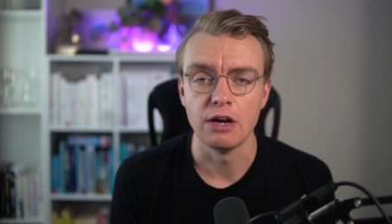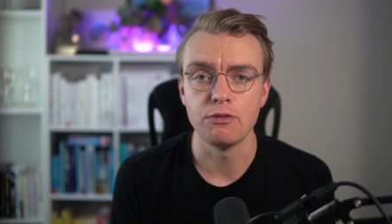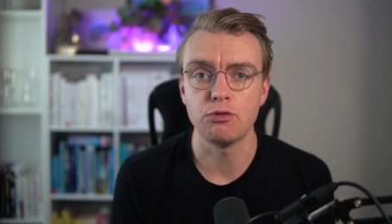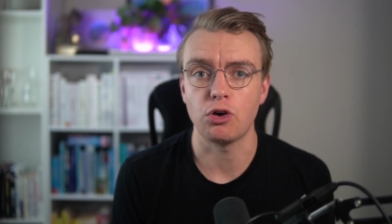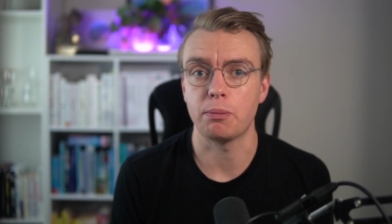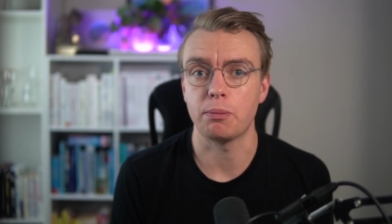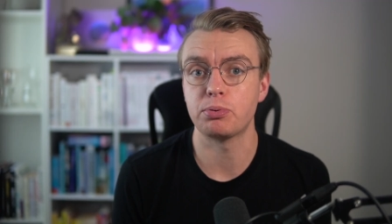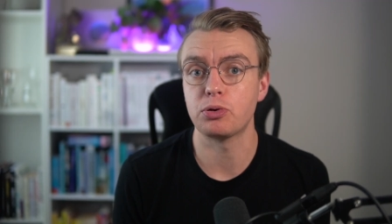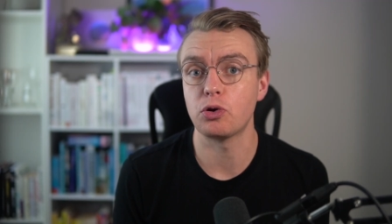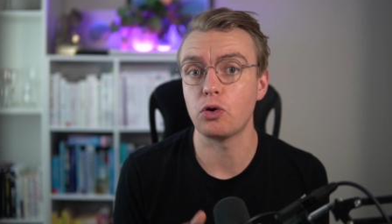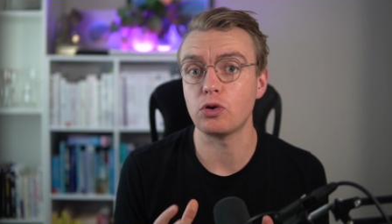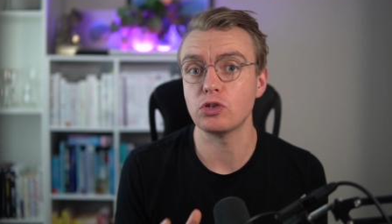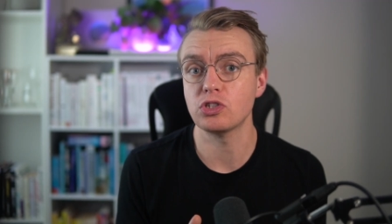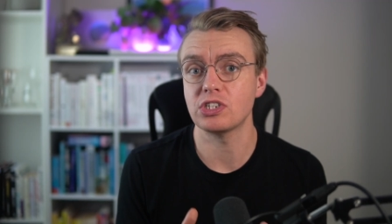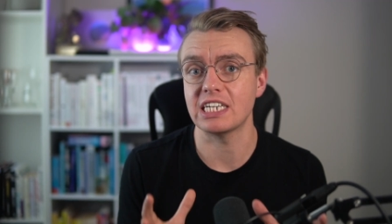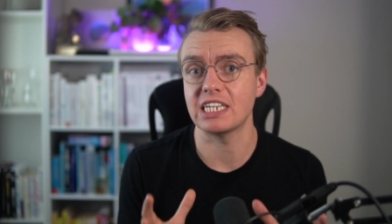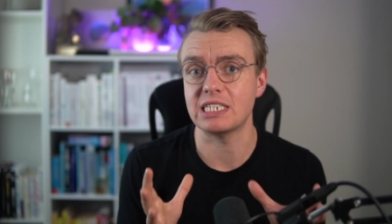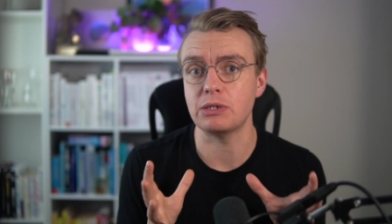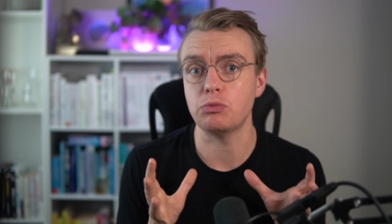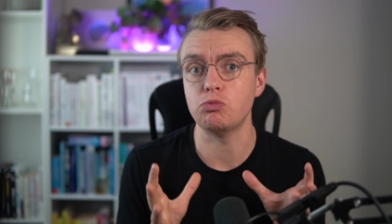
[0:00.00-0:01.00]
for
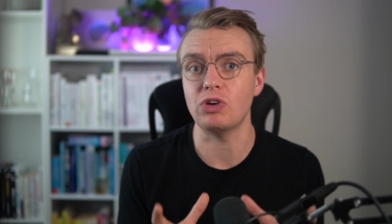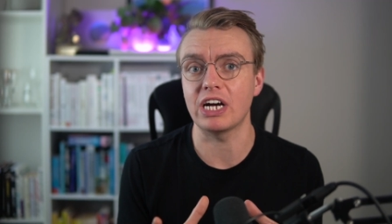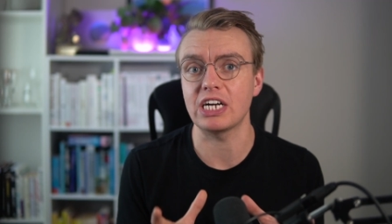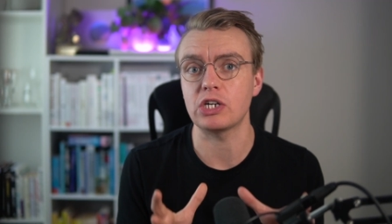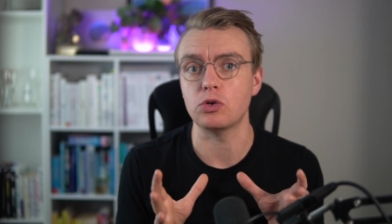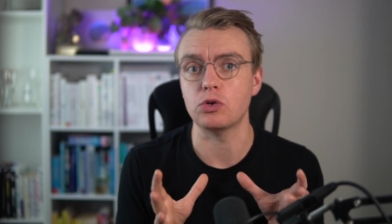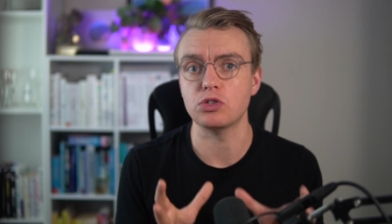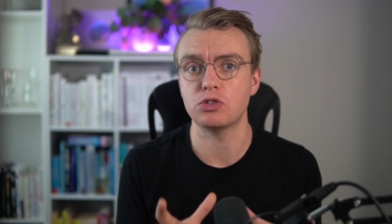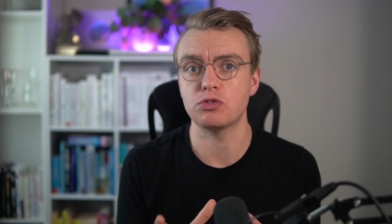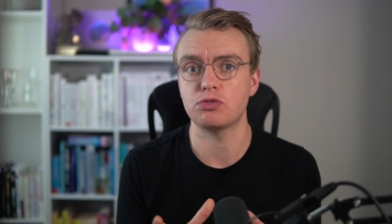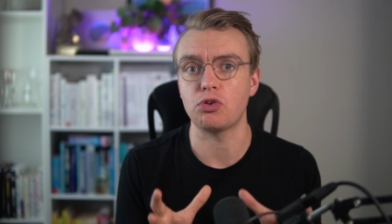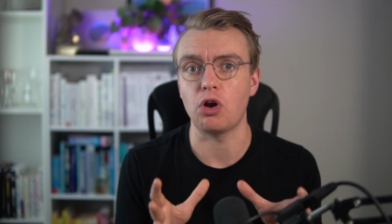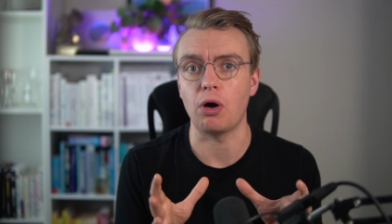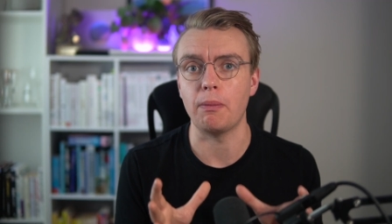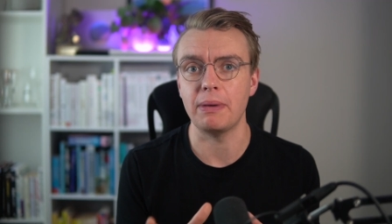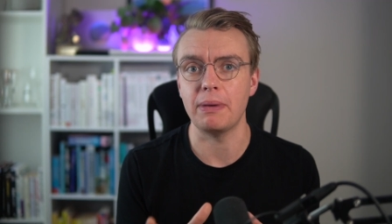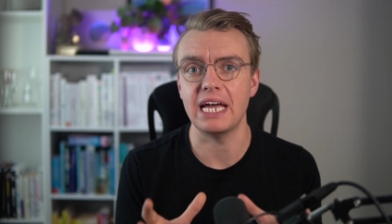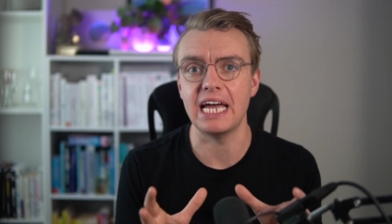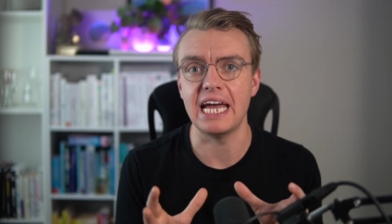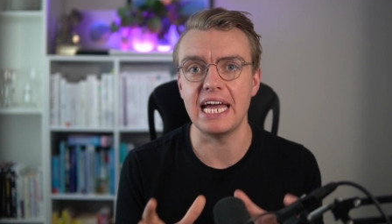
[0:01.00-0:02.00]
processing records
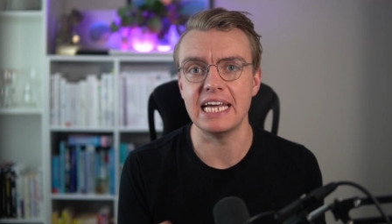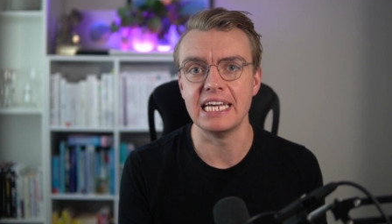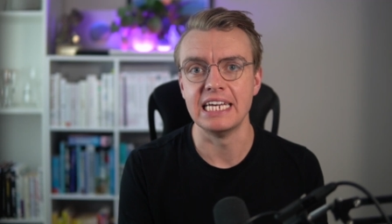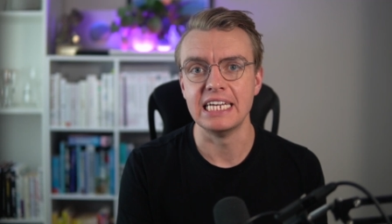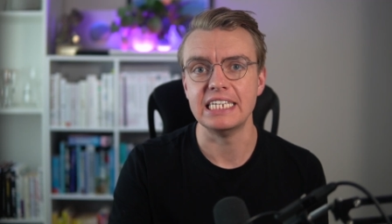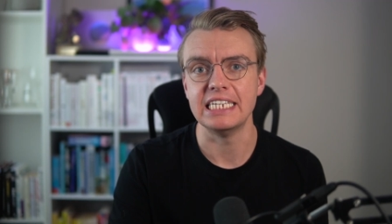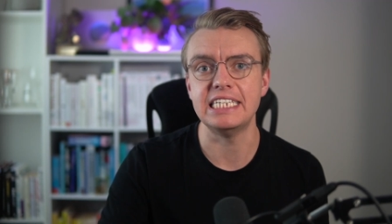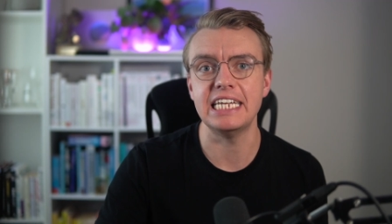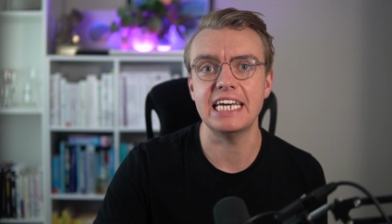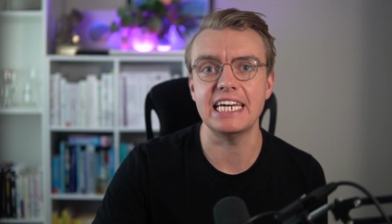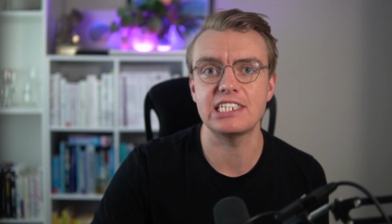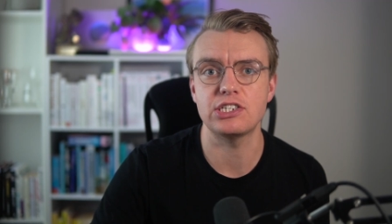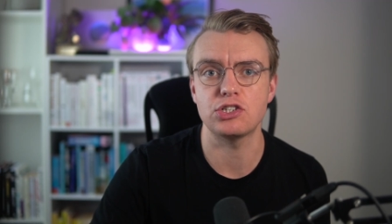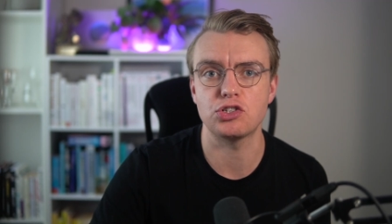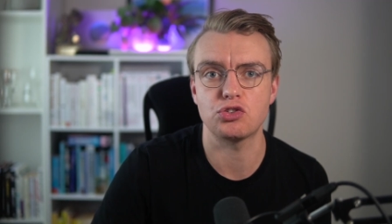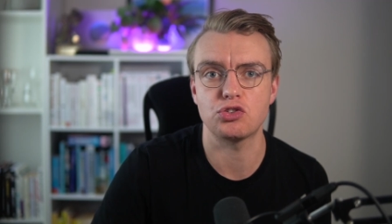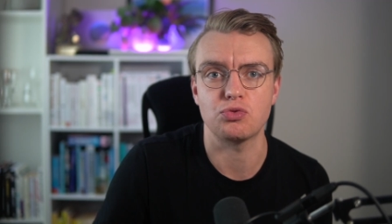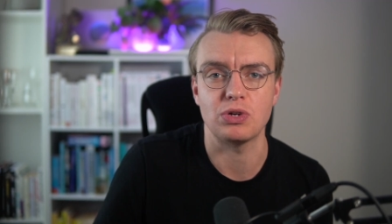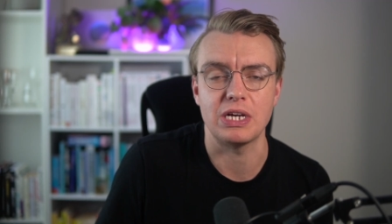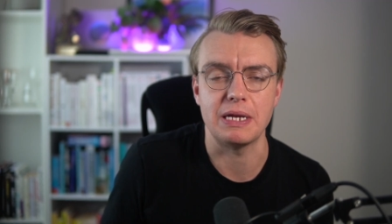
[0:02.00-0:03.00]
from a data
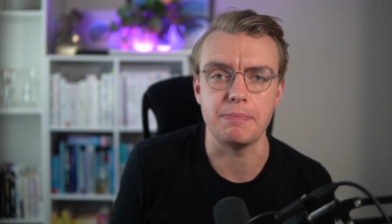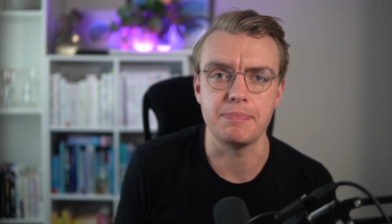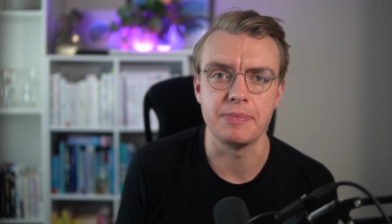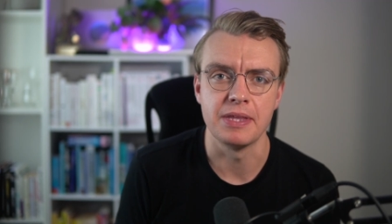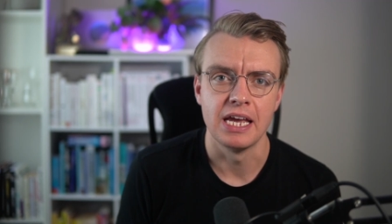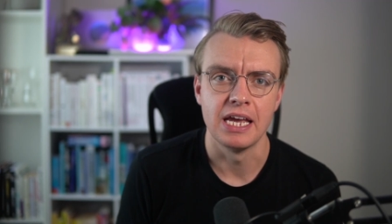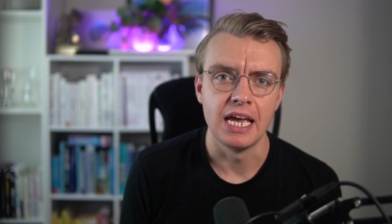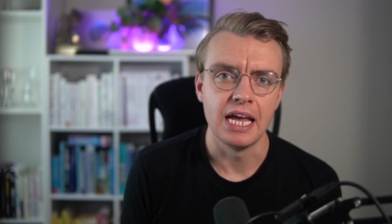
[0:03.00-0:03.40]
stream.